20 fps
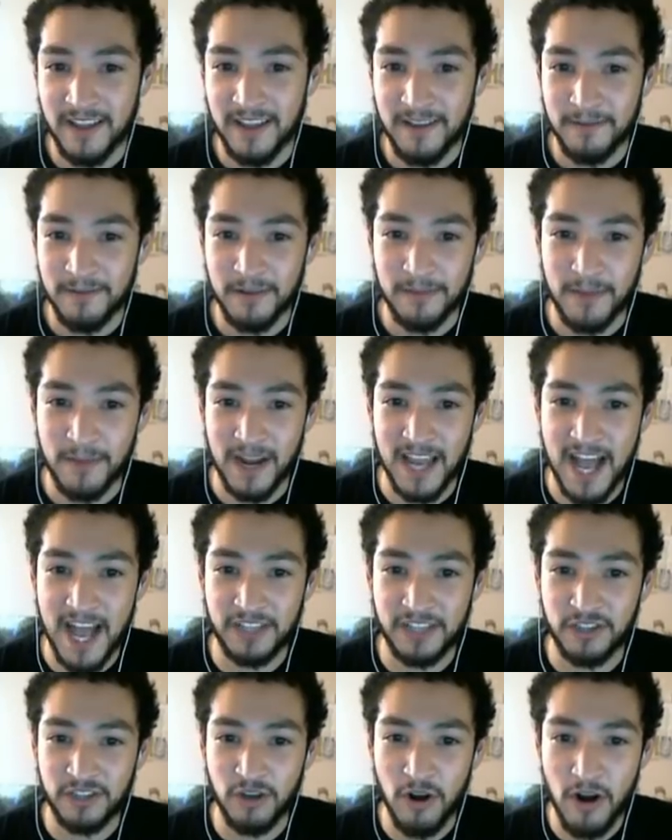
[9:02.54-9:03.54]
with my
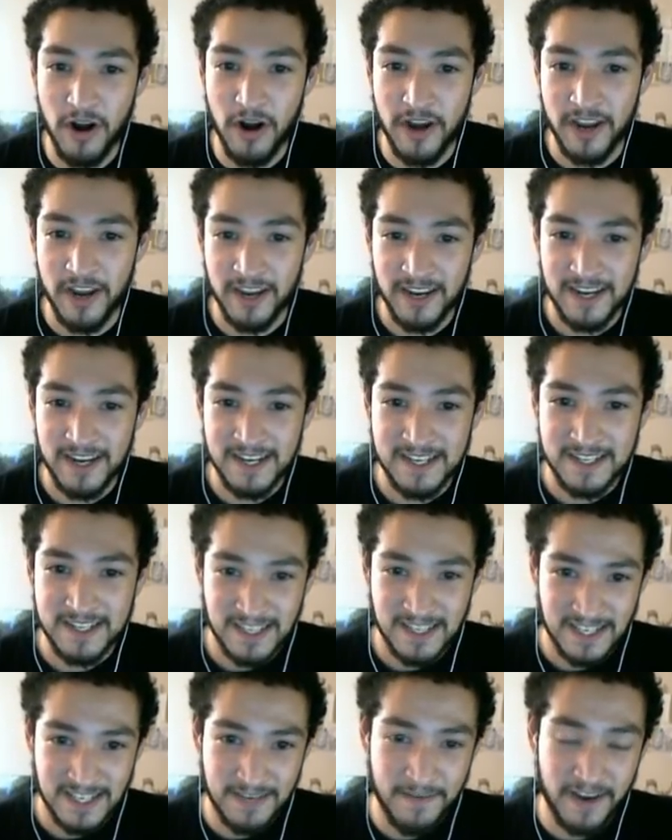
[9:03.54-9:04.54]
last sword.
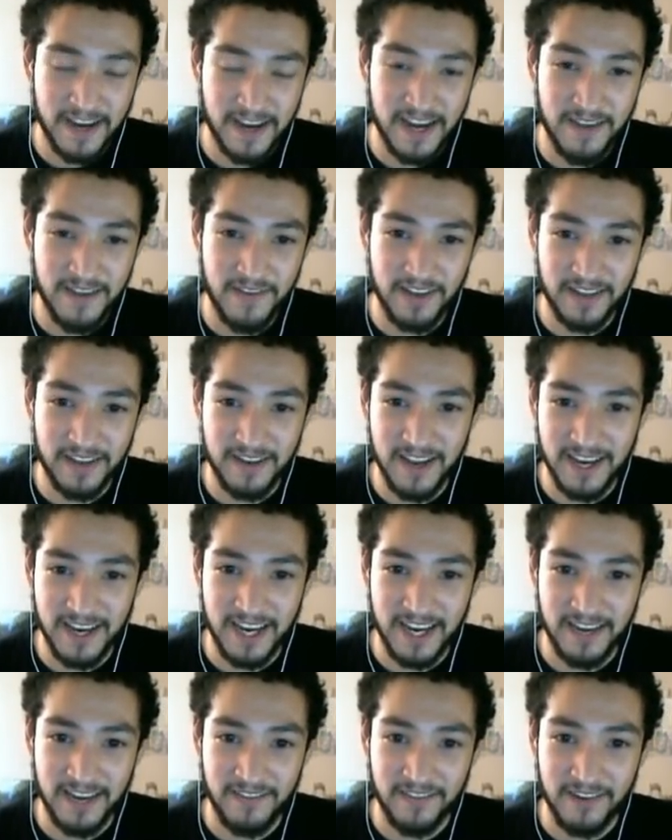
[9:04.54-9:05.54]
If I could even, I
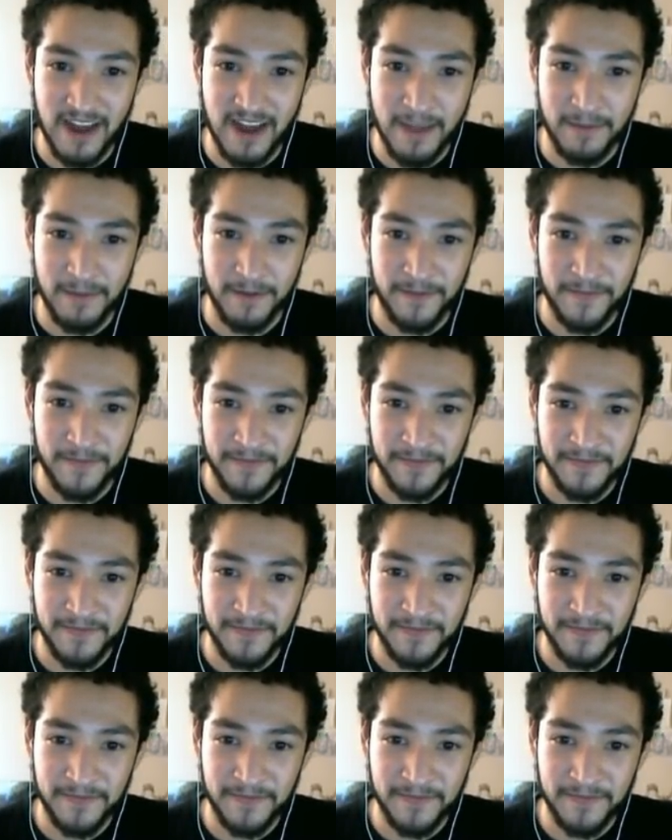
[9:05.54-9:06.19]
can't even grab it.